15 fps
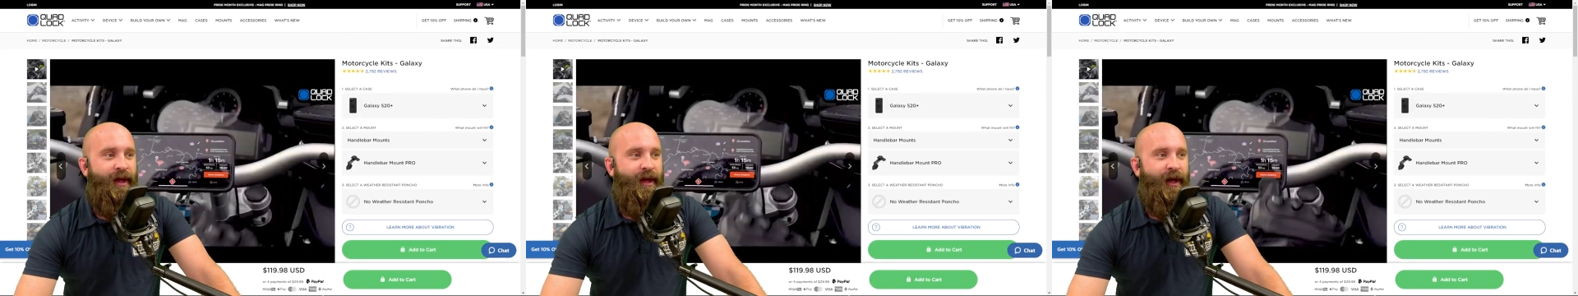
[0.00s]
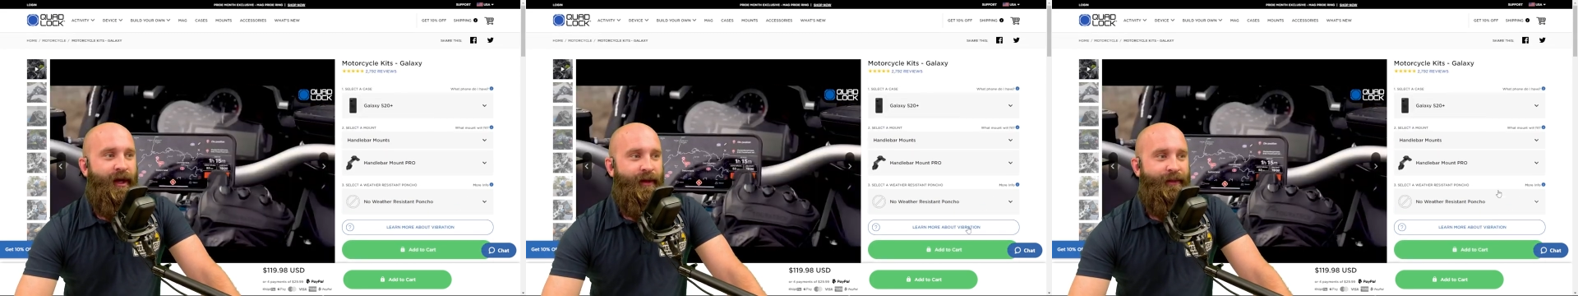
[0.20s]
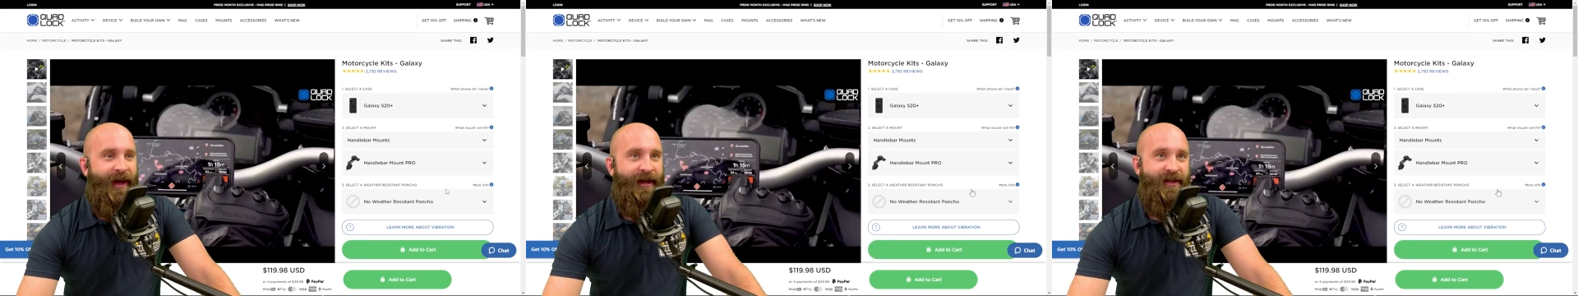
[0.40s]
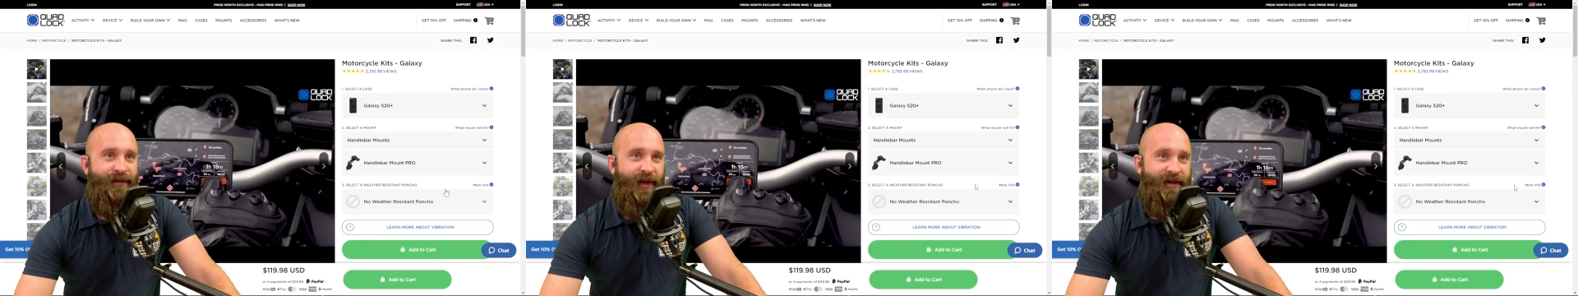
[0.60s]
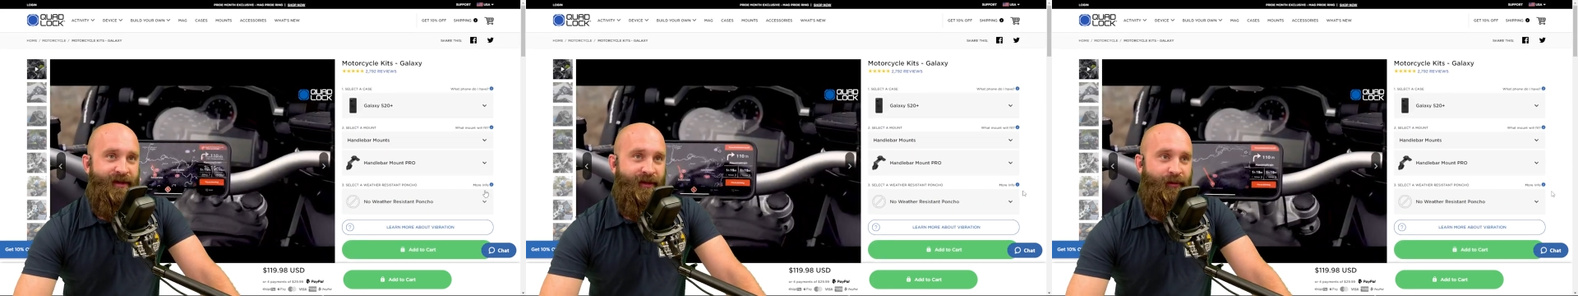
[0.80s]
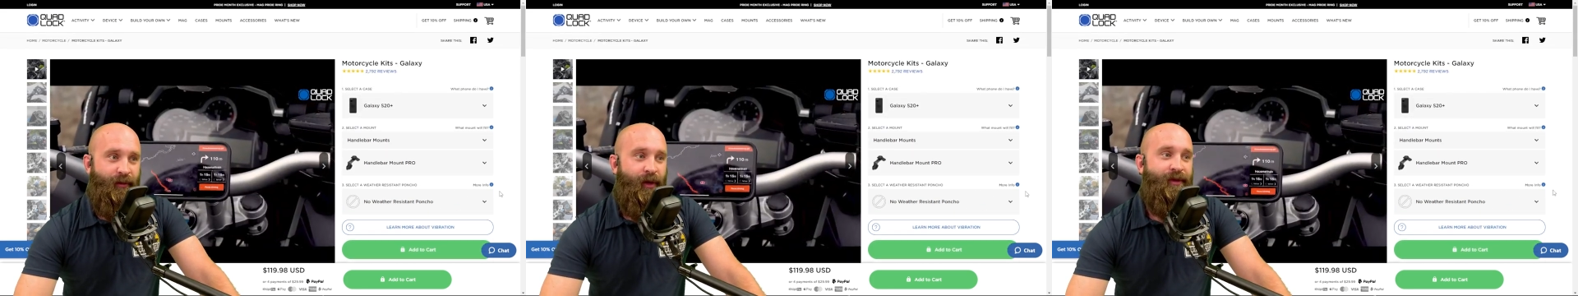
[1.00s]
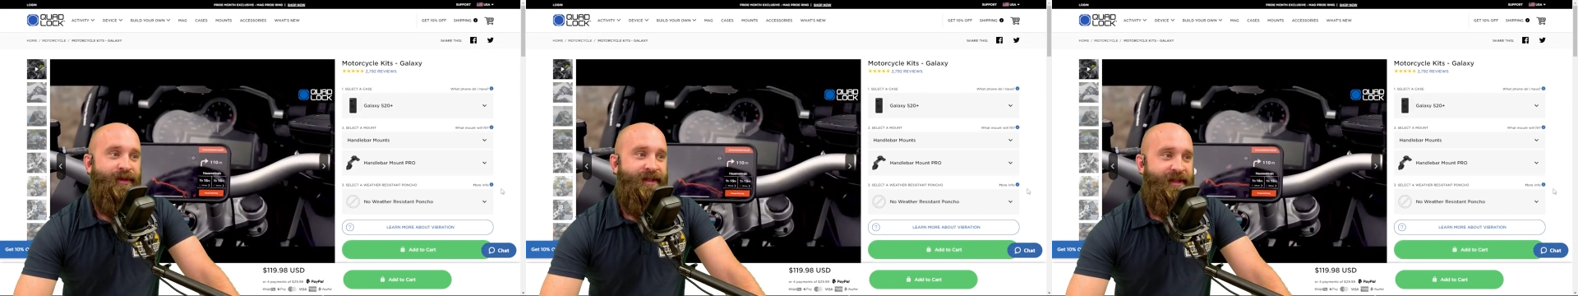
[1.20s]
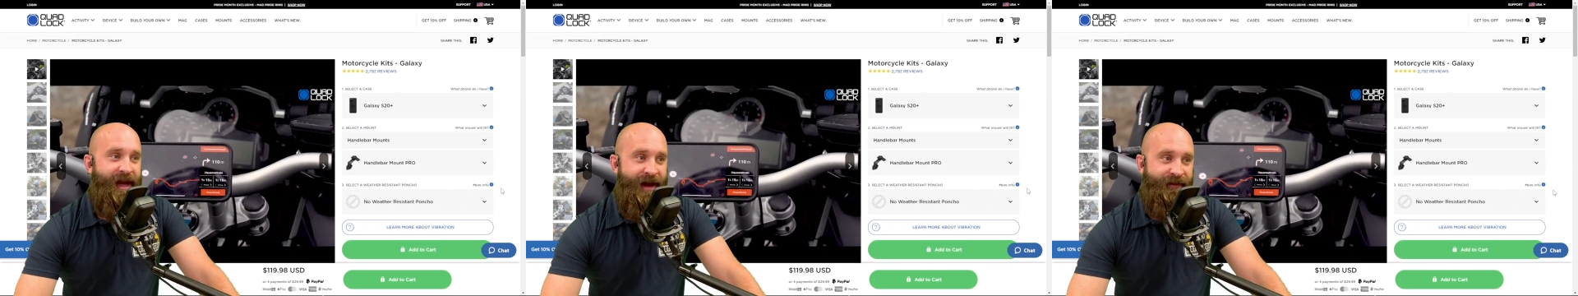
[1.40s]
uh, maximizing your road
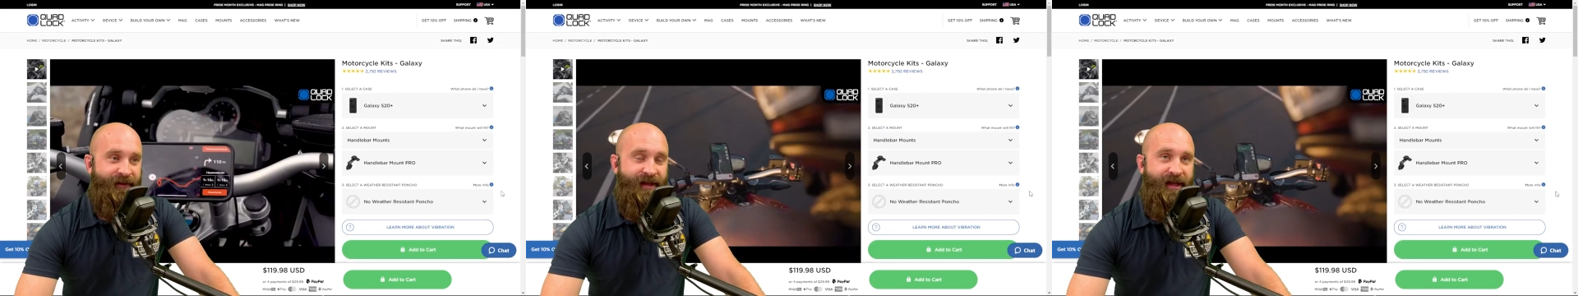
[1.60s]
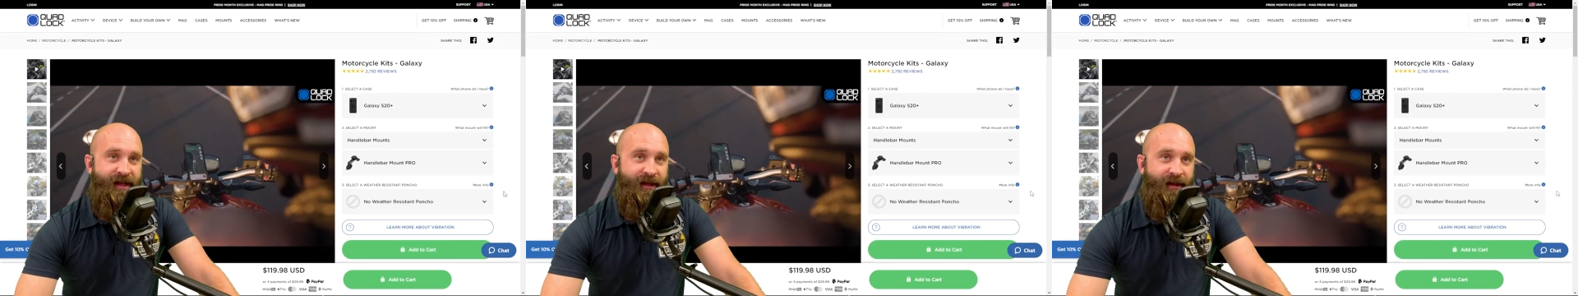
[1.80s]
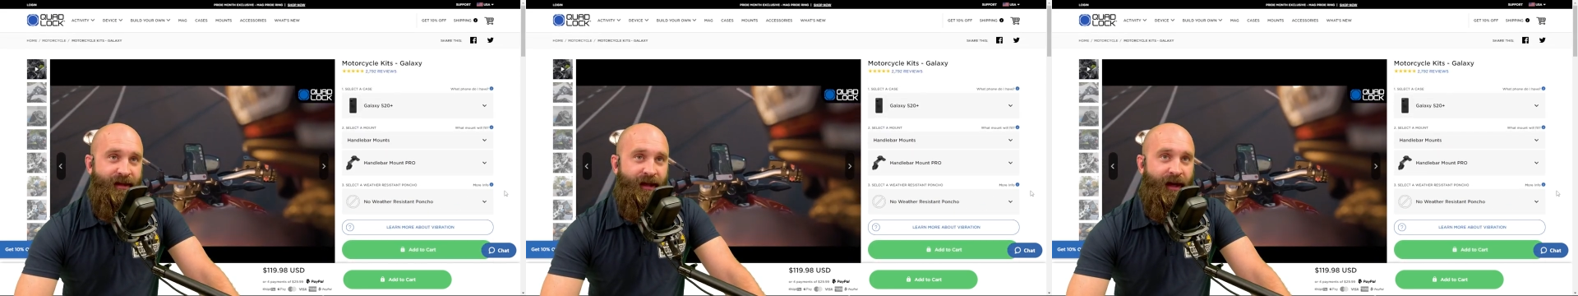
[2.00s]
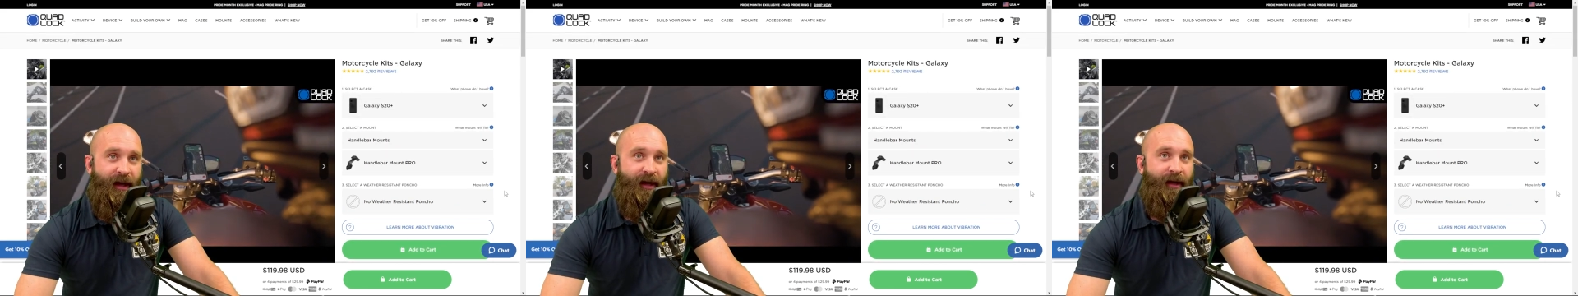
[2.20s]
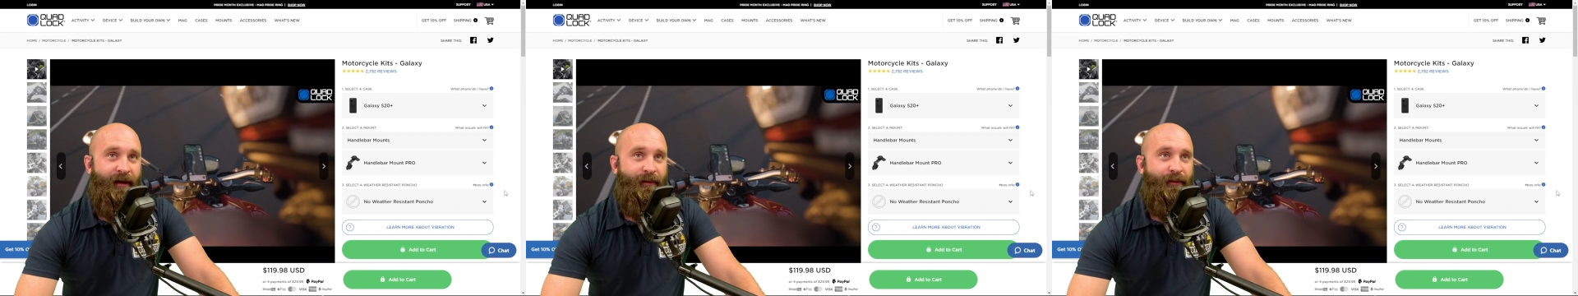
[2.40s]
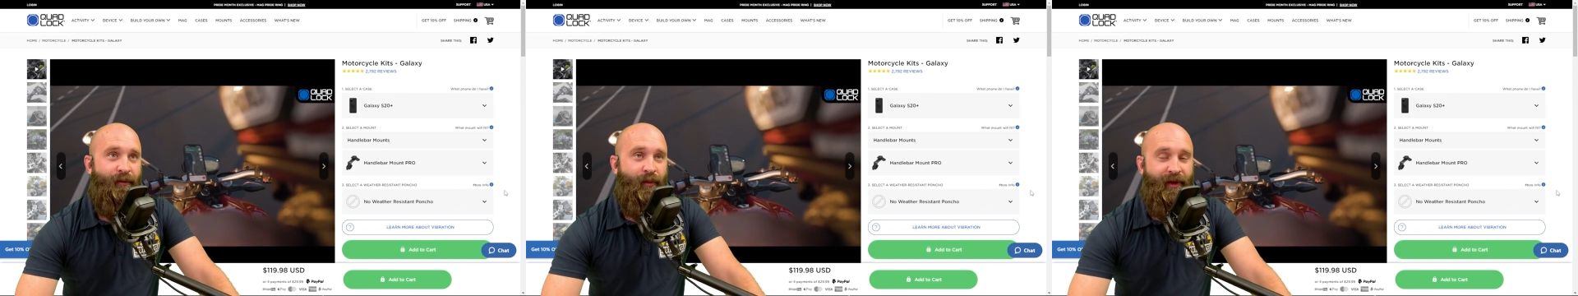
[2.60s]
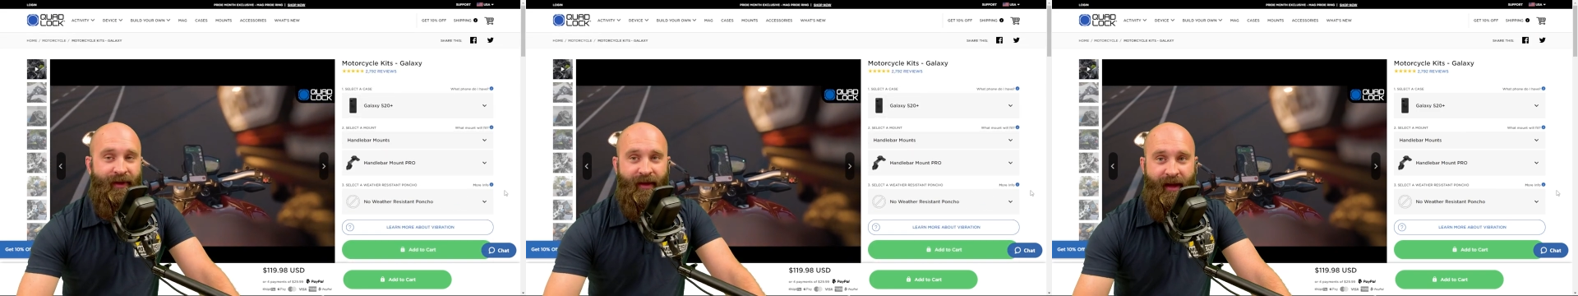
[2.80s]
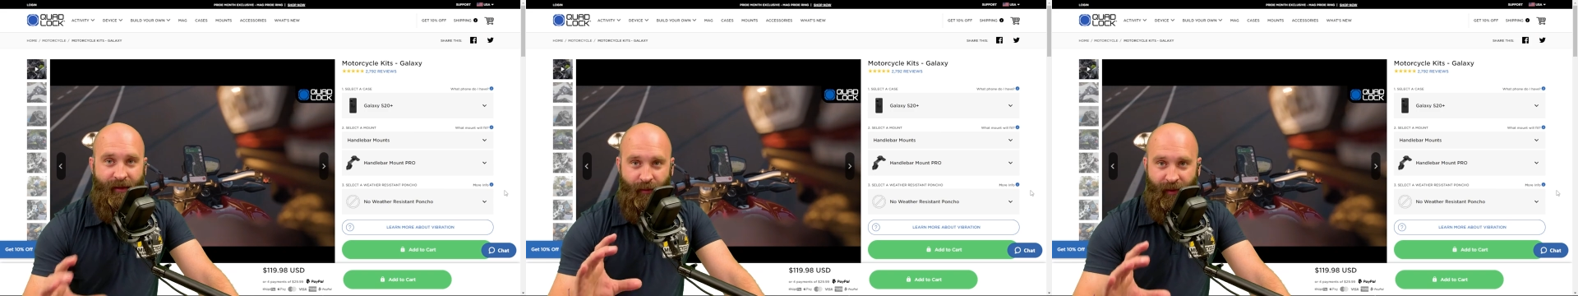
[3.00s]
safety um, with,
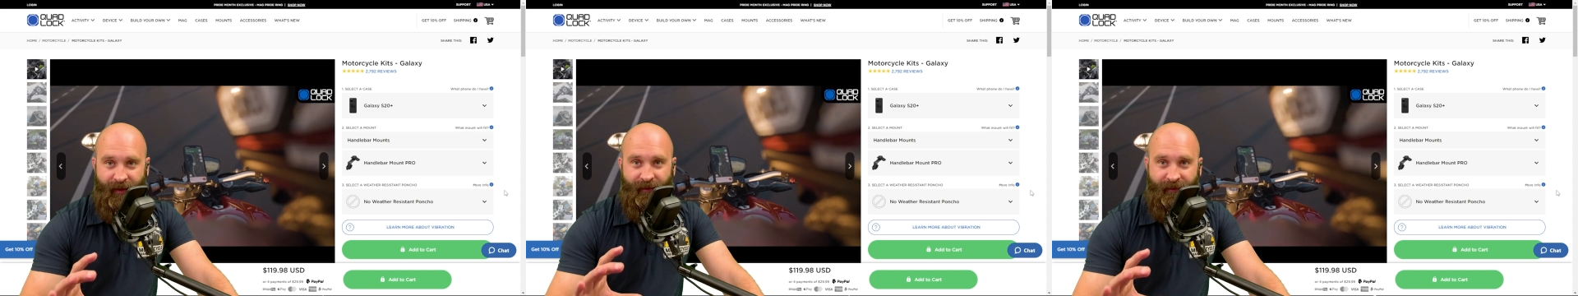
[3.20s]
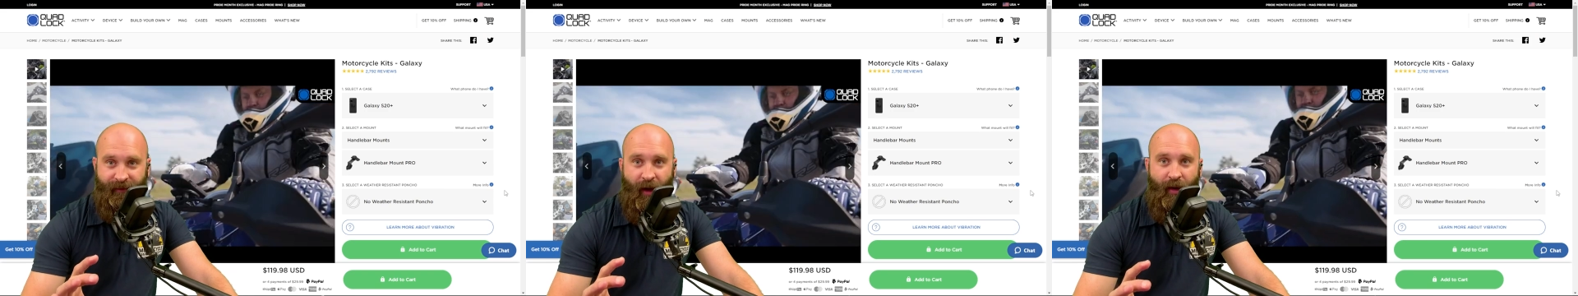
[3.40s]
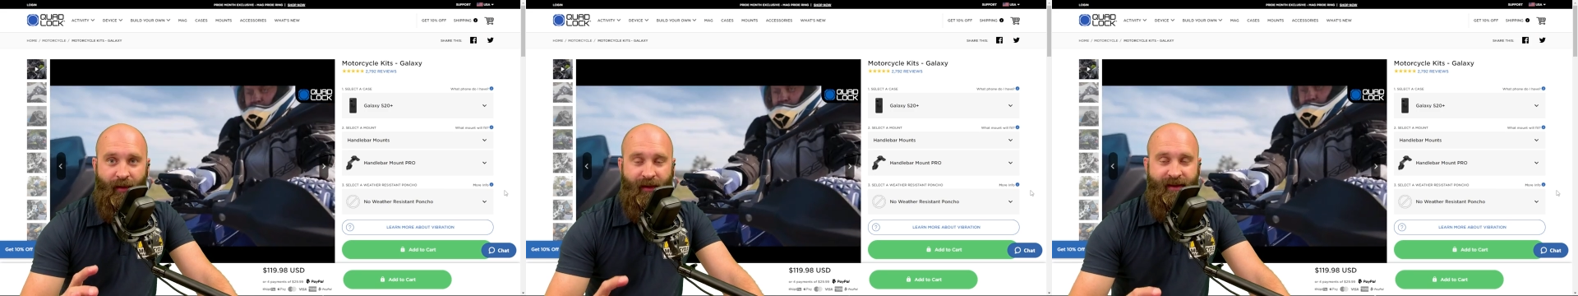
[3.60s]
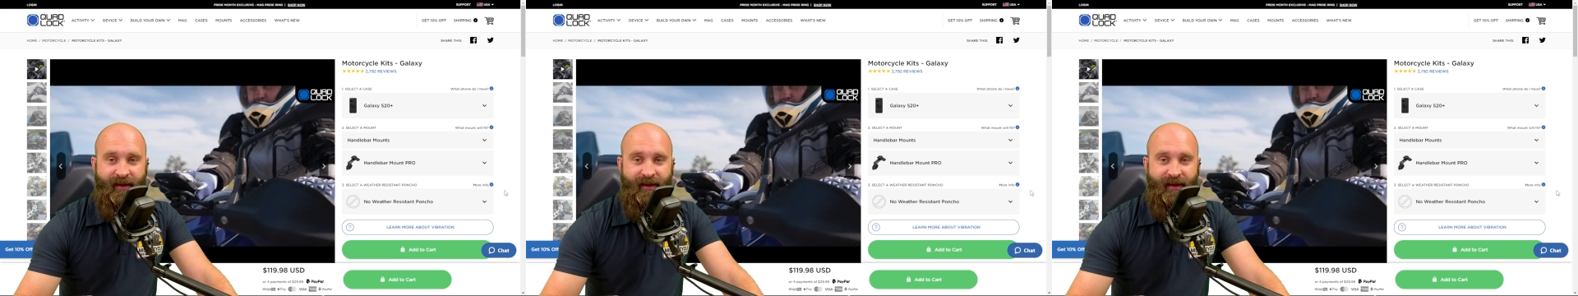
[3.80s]
a, with a phone.